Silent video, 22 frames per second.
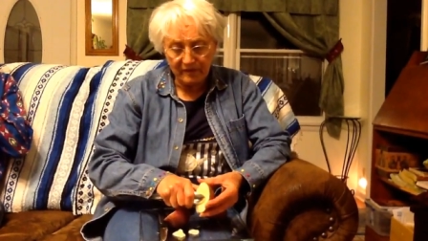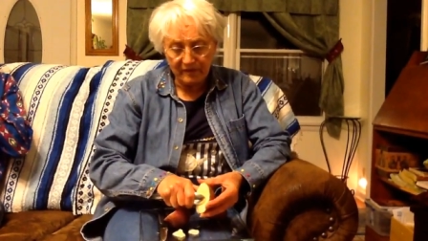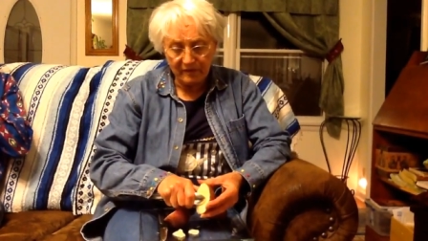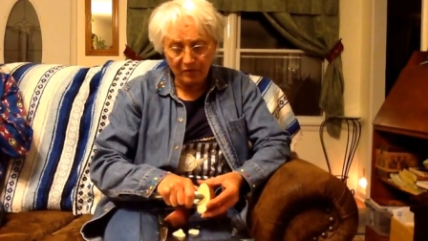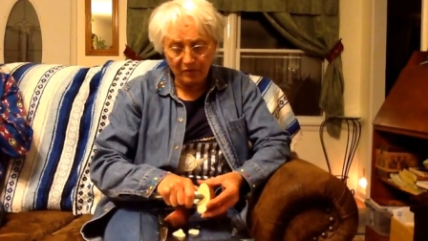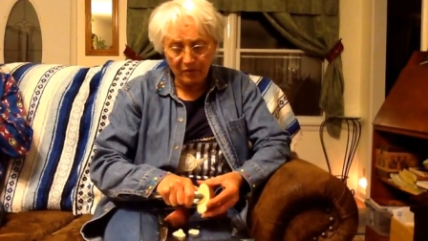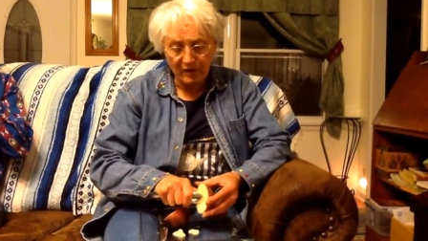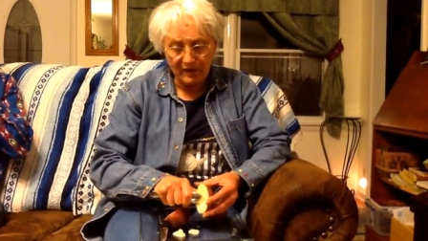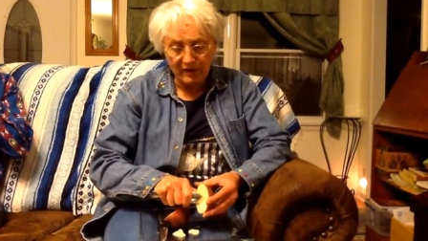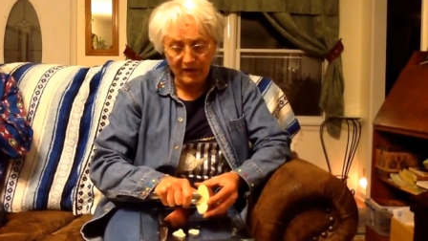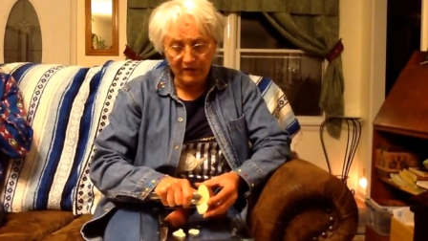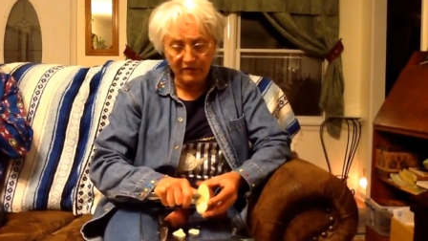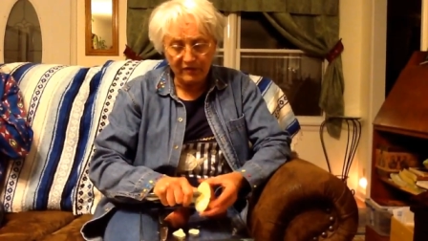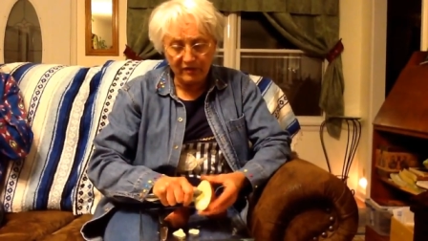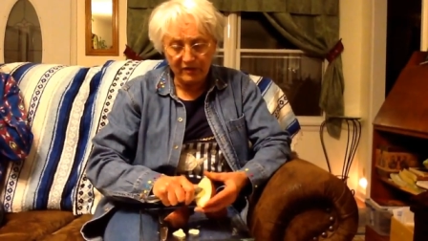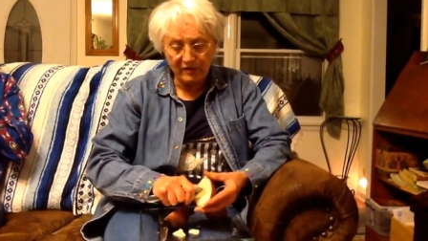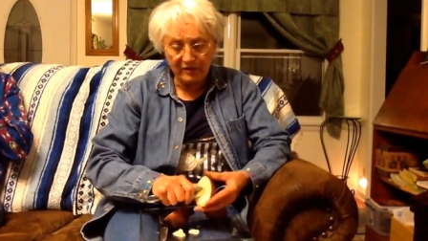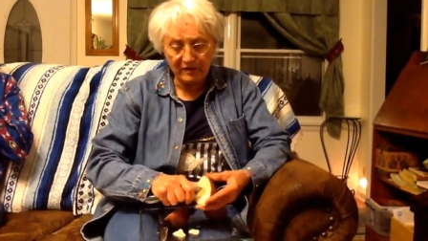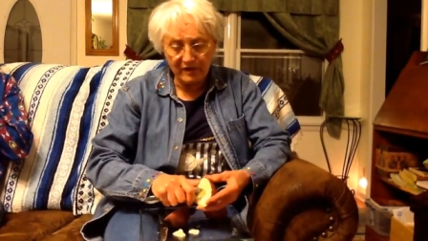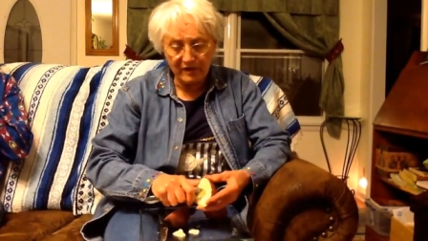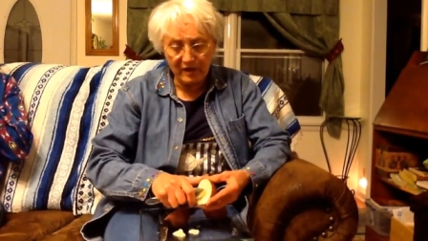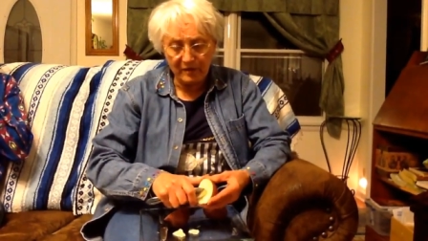whatever
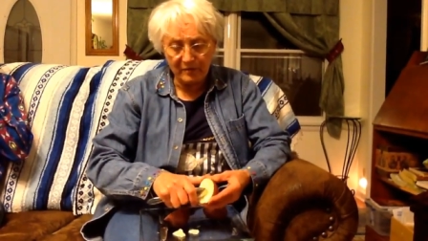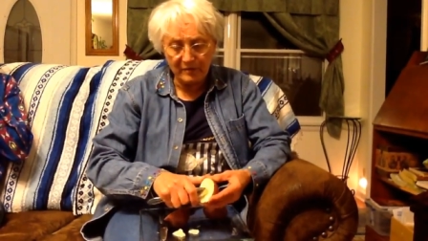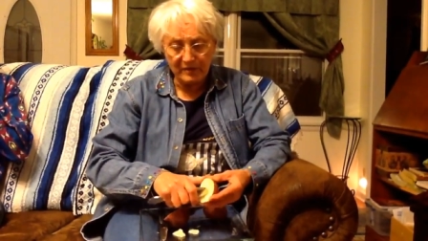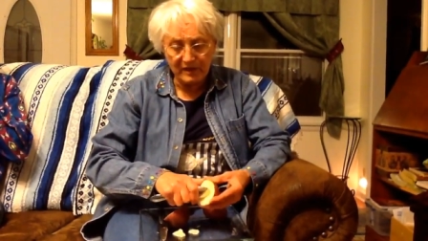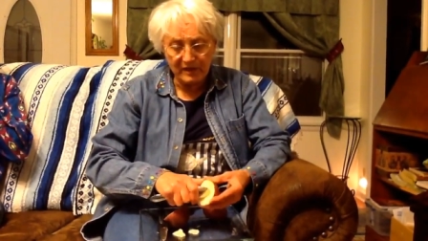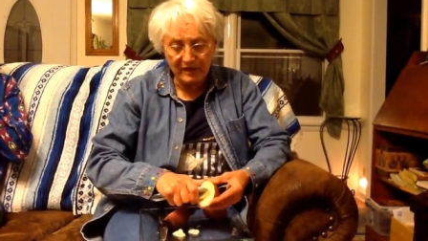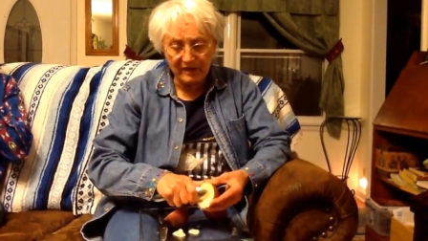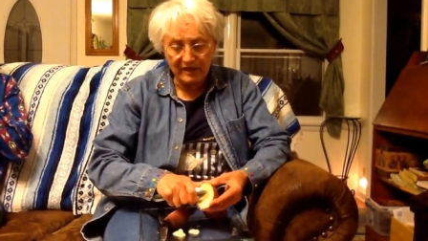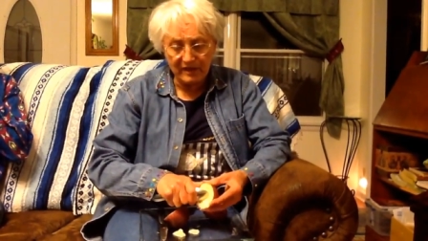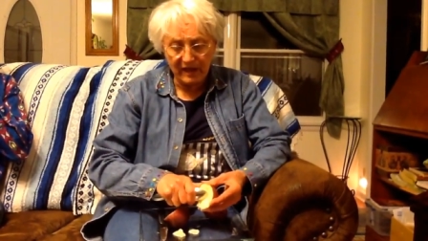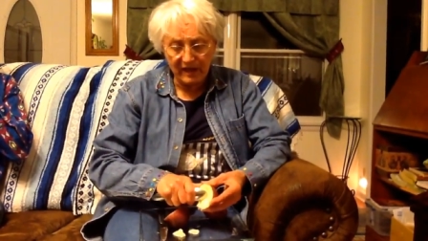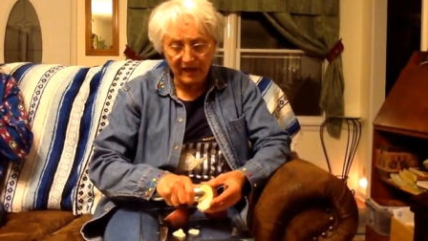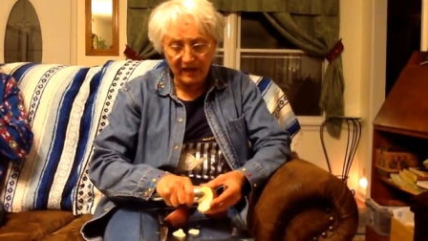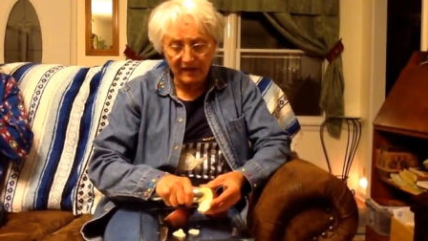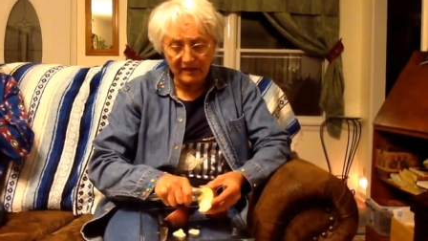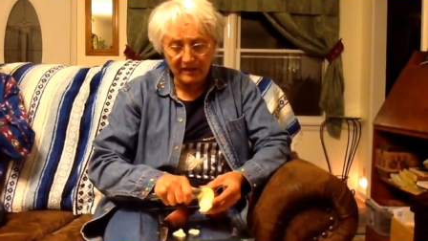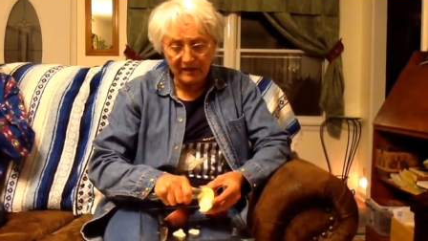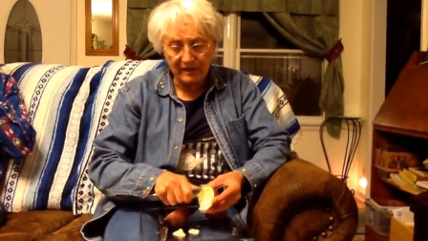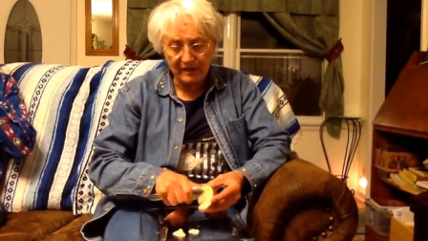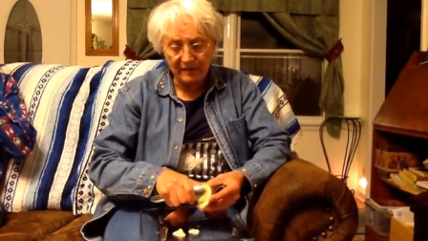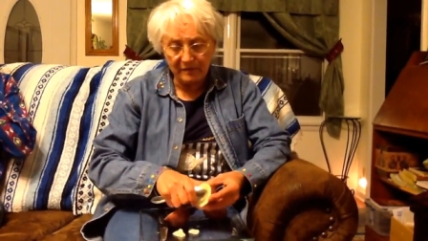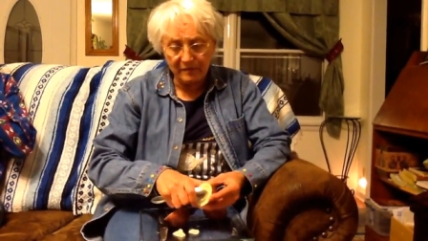comes in
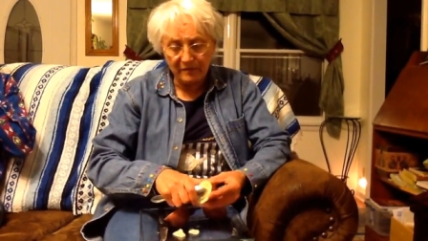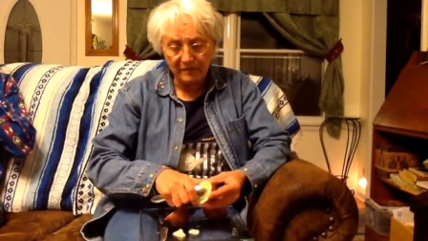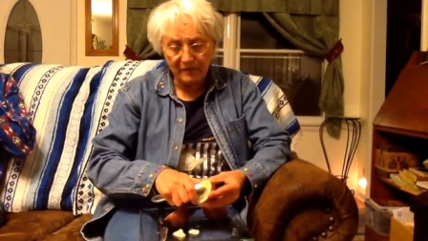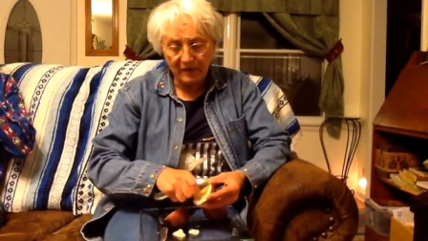handy.